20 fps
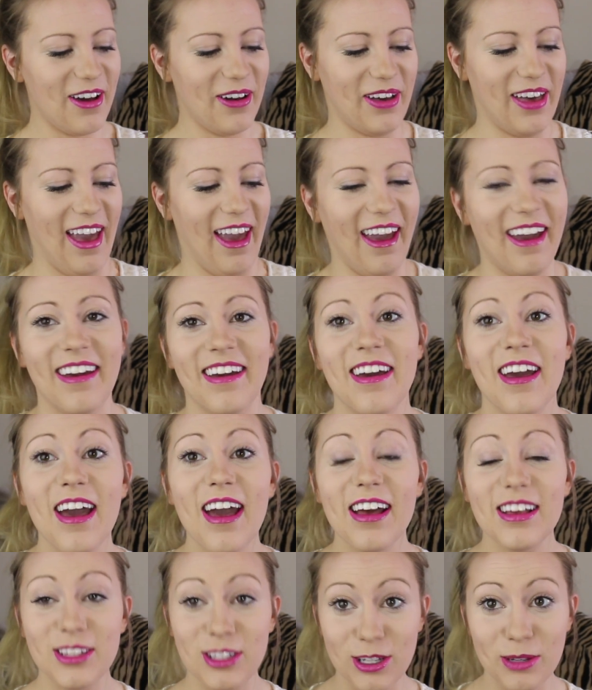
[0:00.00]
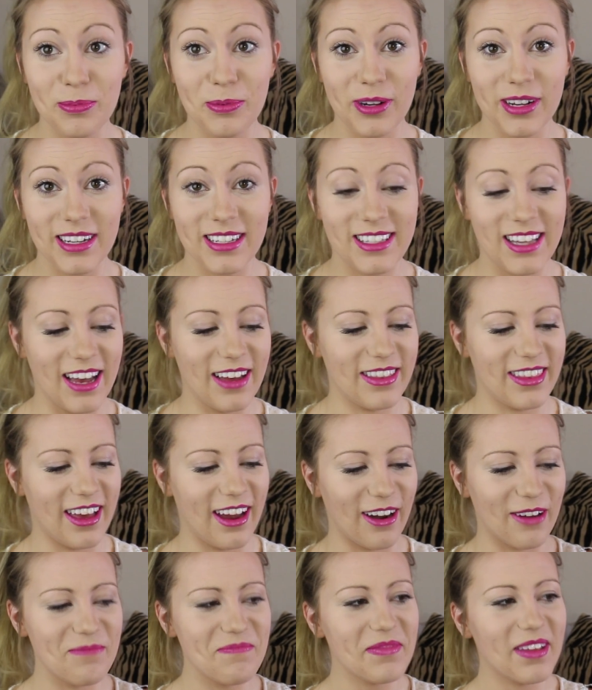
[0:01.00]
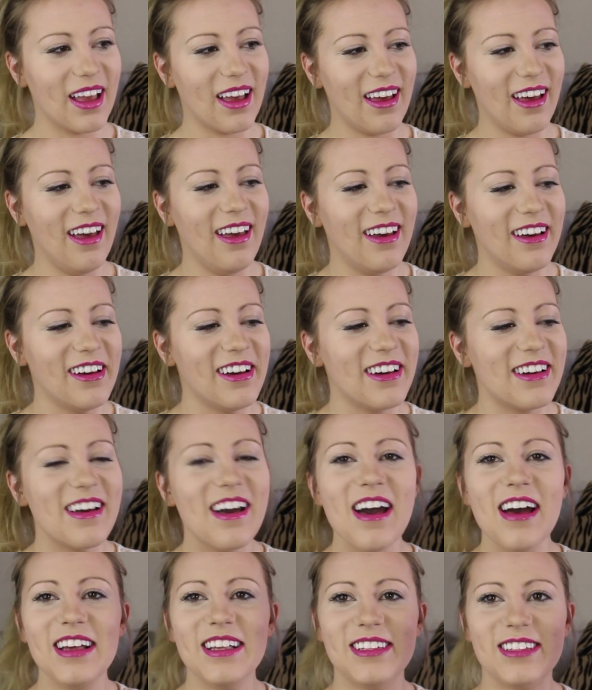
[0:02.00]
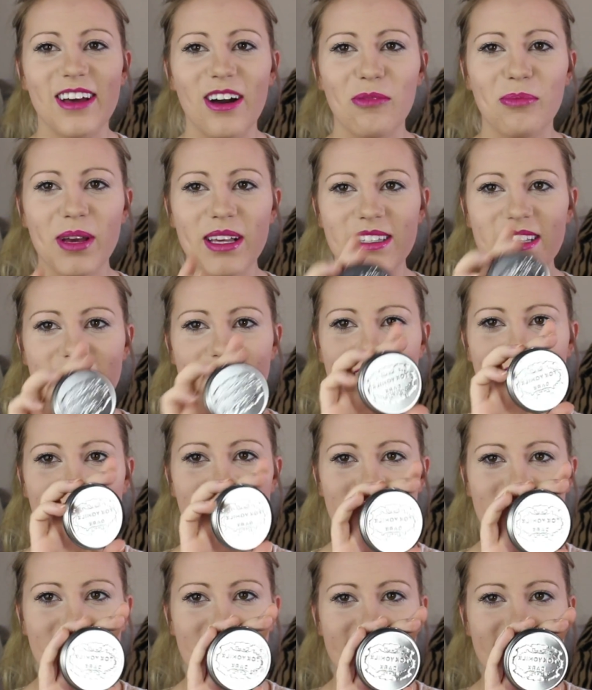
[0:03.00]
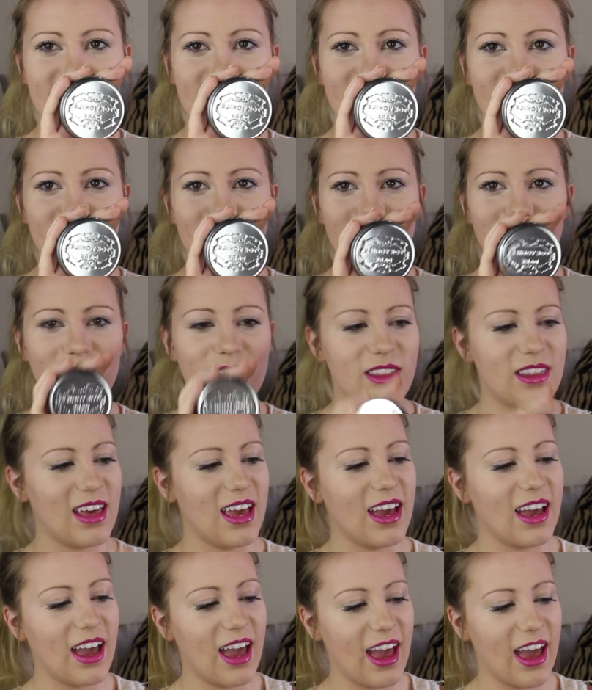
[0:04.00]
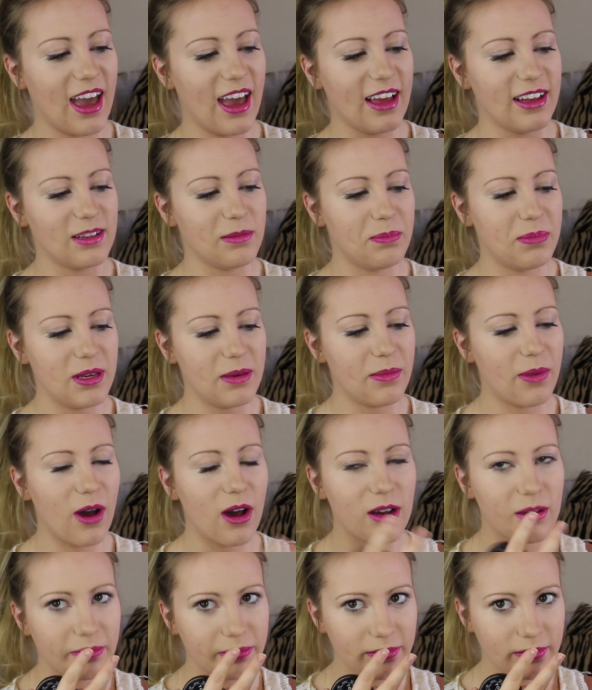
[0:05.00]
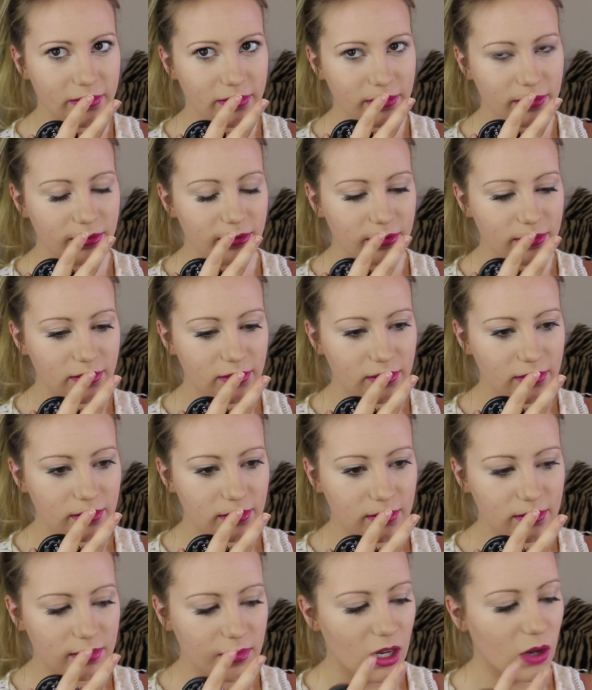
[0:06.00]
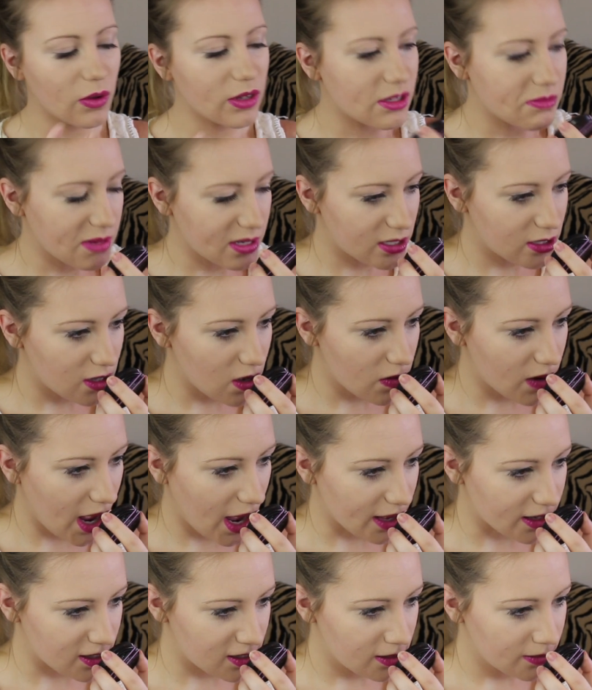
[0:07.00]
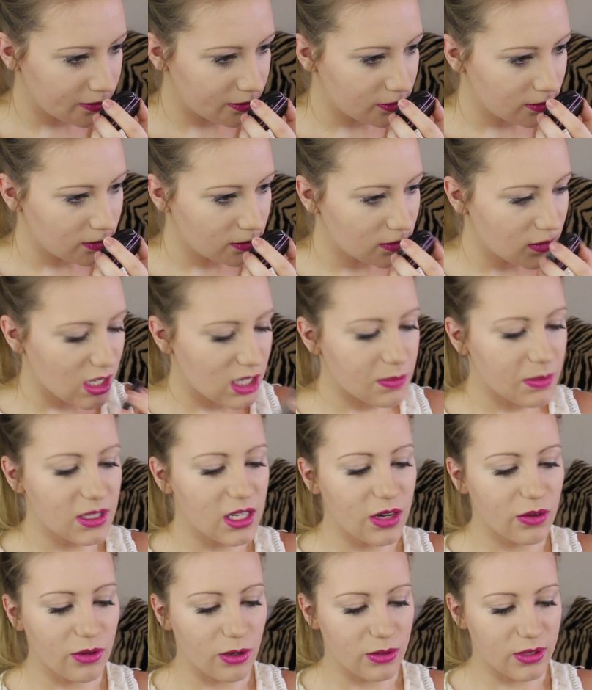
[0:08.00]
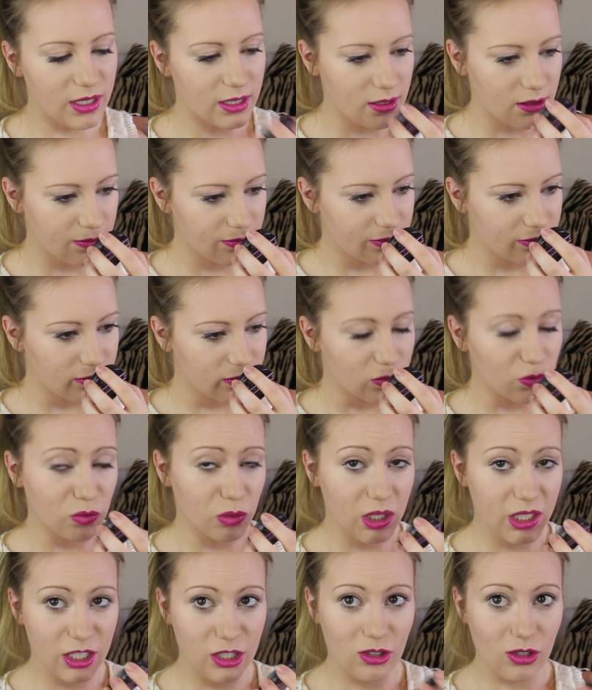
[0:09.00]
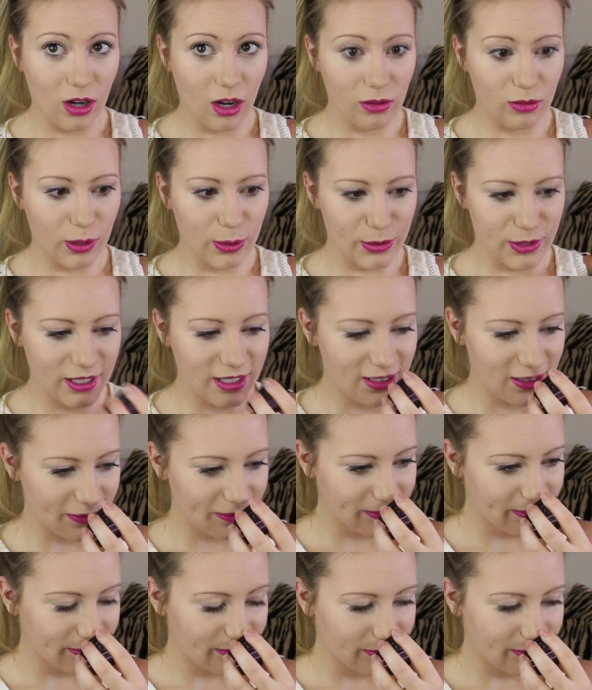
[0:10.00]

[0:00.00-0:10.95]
Okay, super excited there. So basically it's just this huge thing and bee balm. Oh, it smells so nice. It smells like roses, really strong roses.